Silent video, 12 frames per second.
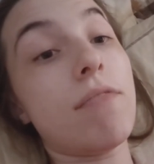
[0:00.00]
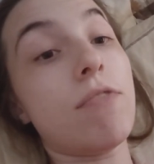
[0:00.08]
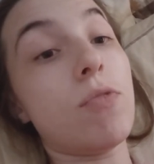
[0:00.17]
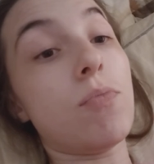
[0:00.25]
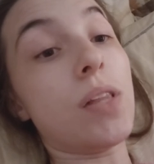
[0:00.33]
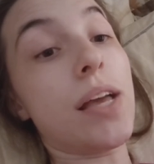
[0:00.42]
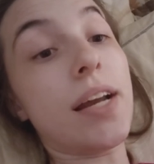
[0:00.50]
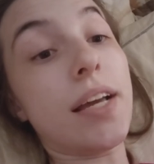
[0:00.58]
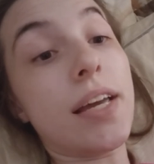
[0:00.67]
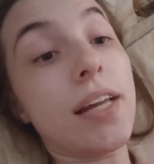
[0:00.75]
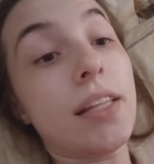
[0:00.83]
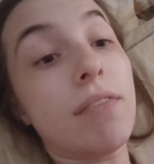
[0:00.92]
If you plan on
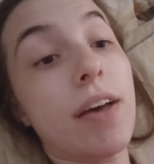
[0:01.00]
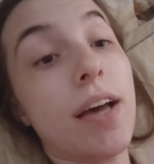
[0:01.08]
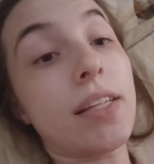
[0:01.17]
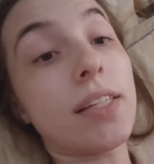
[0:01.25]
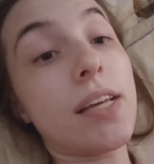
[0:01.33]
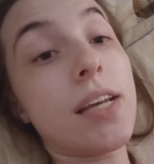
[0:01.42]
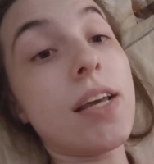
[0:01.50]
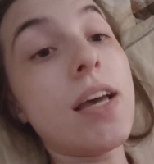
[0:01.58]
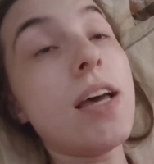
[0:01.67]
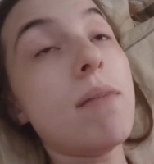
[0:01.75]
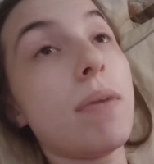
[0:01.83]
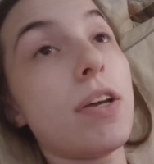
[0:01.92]
getting the vaccine,
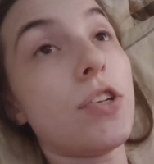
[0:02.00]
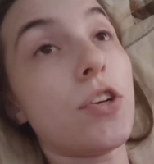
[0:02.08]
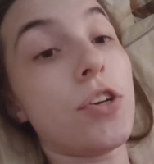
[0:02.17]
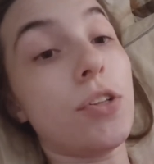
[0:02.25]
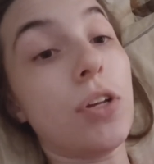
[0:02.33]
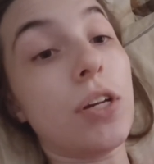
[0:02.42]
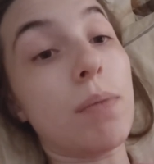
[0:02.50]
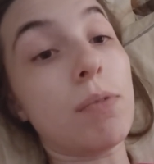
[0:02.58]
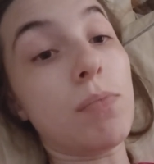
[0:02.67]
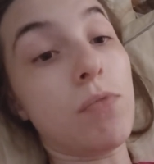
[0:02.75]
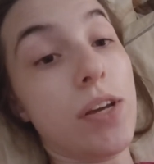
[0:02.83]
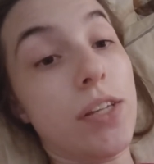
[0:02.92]
make sure you look up
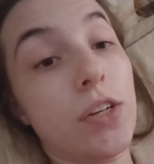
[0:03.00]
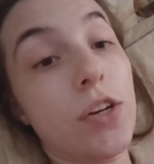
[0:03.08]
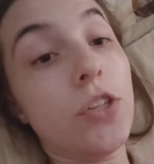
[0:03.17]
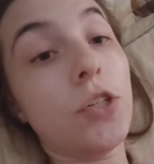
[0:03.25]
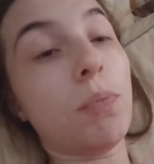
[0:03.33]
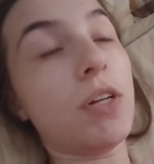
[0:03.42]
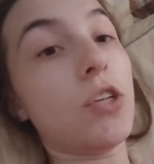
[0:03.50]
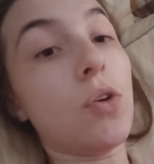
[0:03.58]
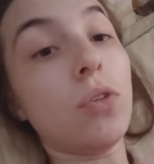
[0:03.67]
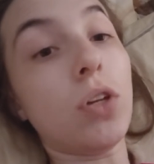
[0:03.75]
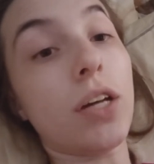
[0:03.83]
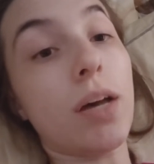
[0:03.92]
some research, but
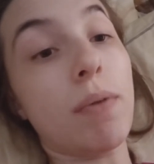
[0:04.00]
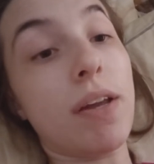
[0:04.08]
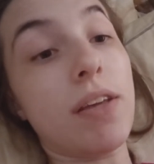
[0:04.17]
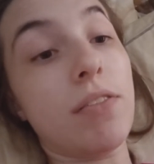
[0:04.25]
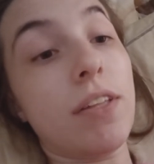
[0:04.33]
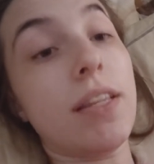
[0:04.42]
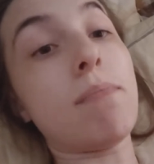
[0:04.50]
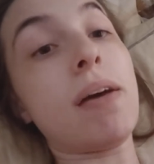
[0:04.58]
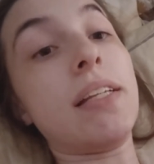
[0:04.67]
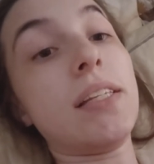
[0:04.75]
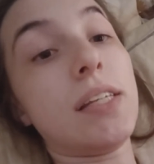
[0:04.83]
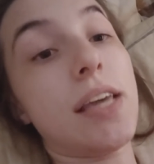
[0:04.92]
don't look up anything that
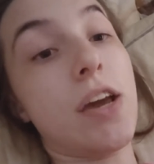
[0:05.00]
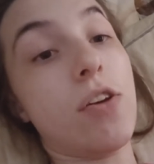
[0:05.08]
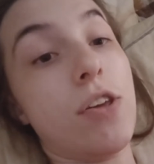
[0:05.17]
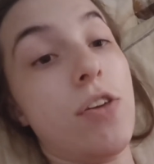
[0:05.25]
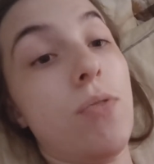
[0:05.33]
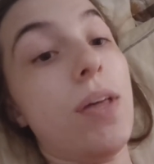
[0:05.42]
might scare you.